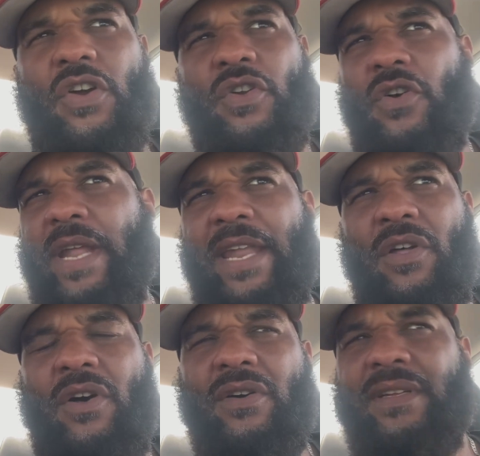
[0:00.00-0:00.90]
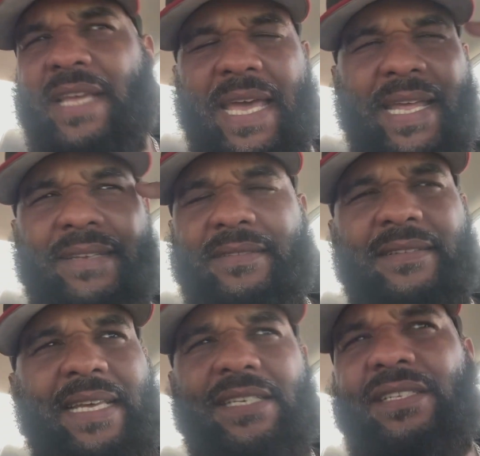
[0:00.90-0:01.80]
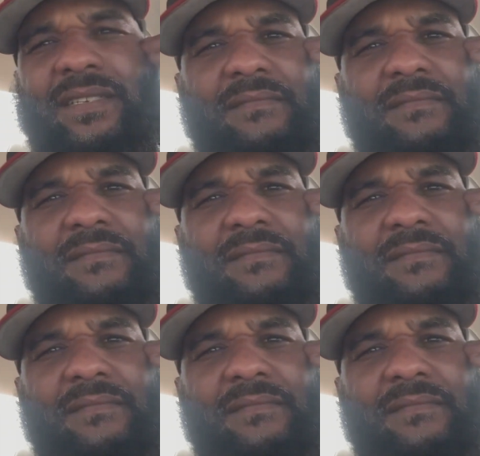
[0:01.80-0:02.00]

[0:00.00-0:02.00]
on all night long. And they just,